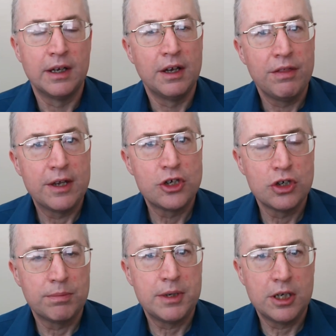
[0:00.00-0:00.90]
there
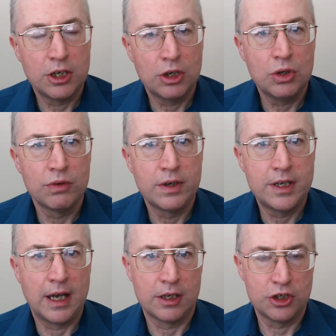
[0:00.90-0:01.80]
should be no
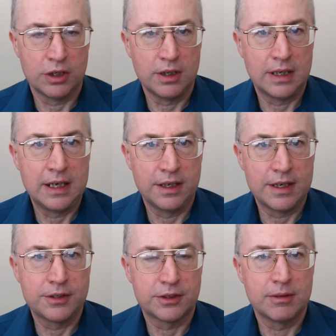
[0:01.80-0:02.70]
reduction in
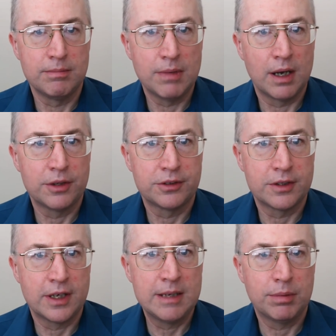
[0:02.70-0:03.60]
this master
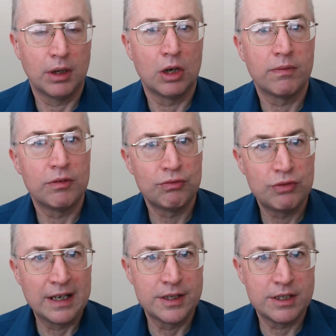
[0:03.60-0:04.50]
table of
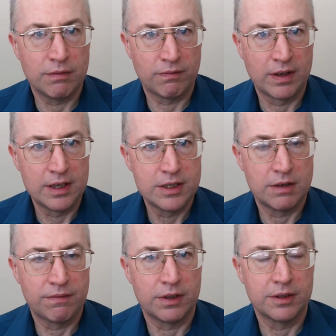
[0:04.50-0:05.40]
relative
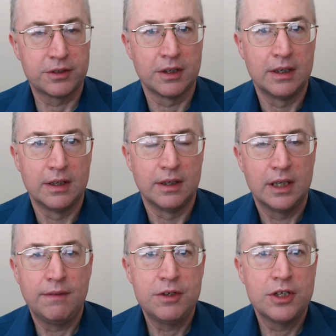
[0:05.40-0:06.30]
difference.
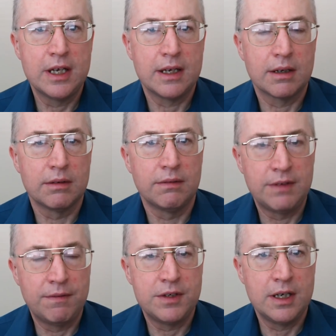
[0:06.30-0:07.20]
If you take
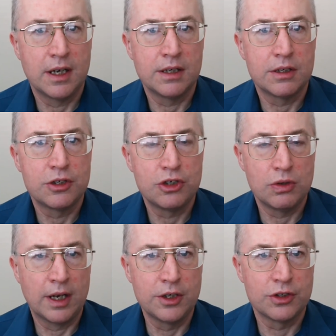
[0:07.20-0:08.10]
50 and
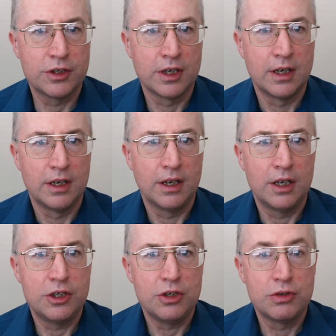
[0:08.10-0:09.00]
200
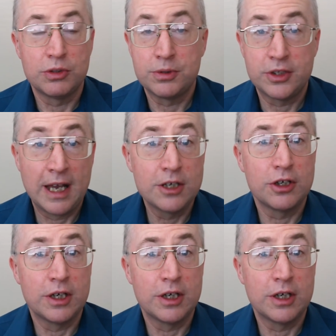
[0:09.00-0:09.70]
and you substantially